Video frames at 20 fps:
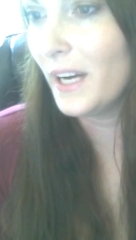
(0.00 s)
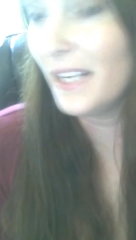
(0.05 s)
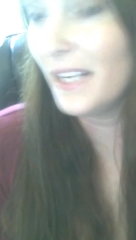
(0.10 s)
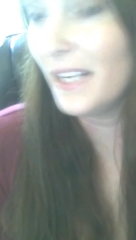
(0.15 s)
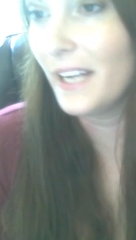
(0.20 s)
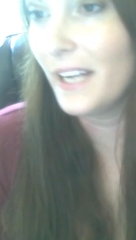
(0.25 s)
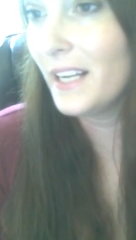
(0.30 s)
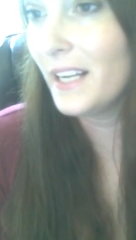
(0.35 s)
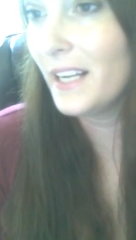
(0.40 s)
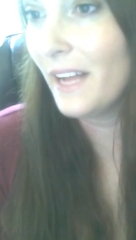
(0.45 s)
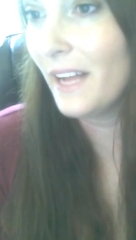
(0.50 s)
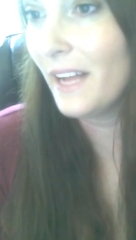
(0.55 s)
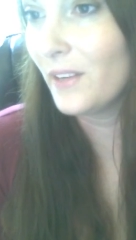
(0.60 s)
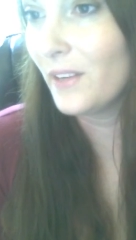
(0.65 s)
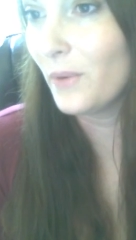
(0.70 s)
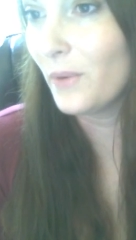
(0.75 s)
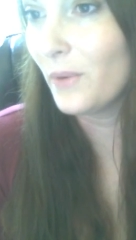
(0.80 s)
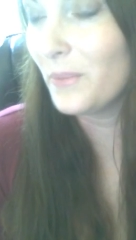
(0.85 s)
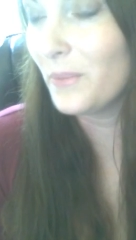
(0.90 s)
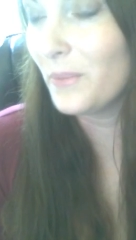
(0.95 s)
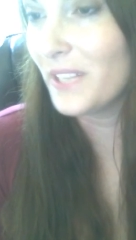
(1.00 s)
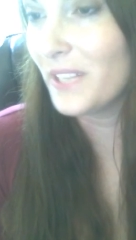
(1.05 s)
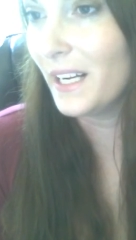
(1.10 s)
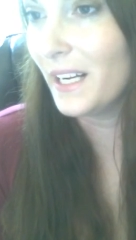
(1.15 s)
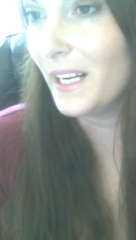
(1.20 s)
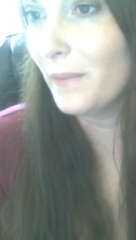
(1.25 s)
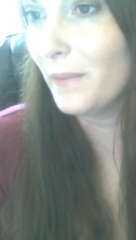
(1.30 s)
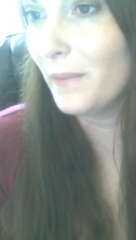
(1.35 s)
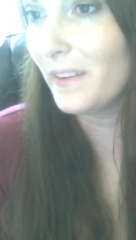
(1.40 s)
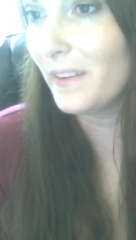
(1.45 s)
I didn't have any
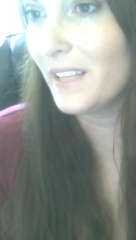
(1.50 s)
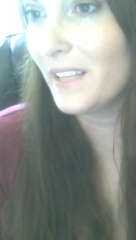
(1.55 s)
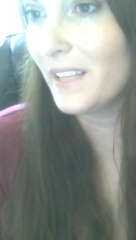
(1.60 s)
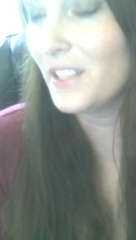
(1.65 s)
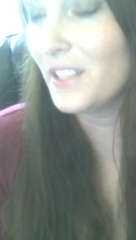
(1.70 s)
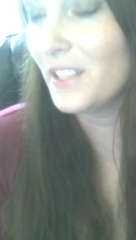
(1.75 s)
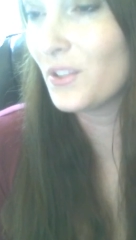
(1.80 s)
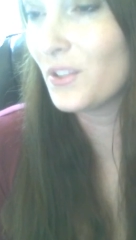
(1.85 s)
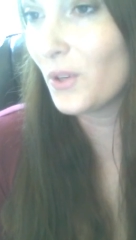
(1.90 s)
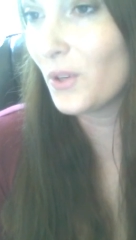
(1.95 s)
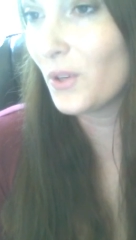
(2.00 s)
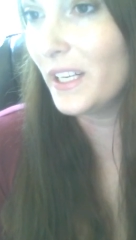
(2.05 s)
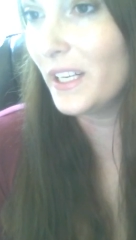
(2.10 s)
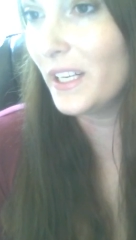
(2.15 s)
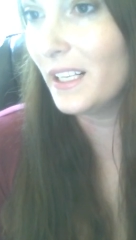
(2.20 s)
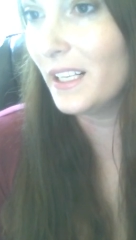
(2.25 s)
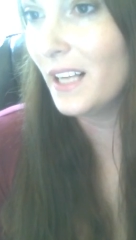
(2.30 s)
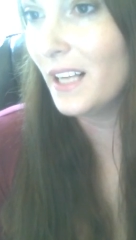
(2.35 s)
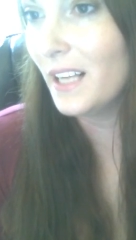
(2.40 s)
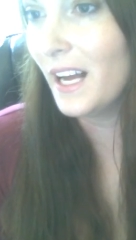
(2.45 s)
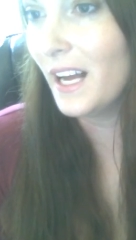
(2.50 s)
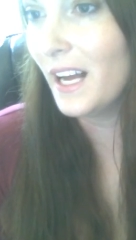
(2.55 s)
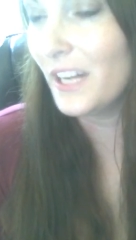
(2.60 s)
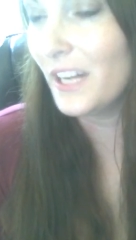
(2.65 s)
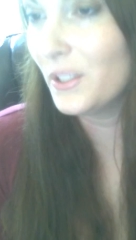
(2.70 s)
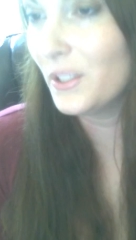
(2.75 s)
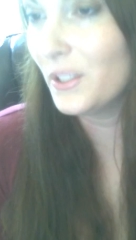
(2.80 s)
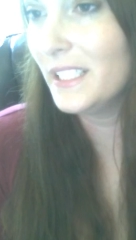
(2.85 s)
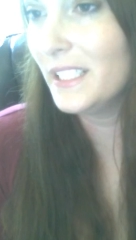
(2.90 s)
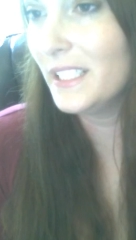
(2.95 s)
website up. They destroyed it.
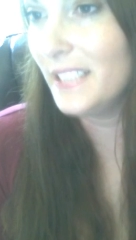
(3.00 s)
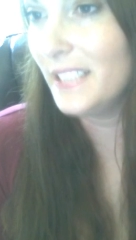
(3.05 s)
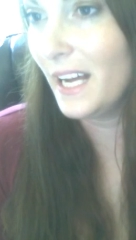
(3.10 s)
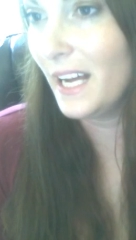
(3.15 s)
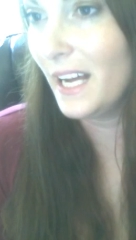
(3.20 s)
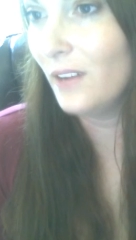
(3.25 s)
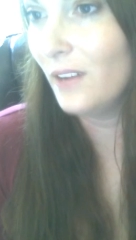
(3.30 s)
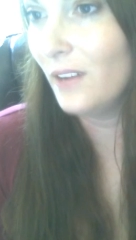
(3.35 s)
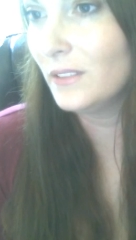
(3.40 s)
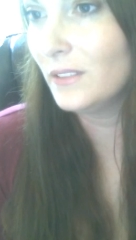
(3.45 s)
I took it down.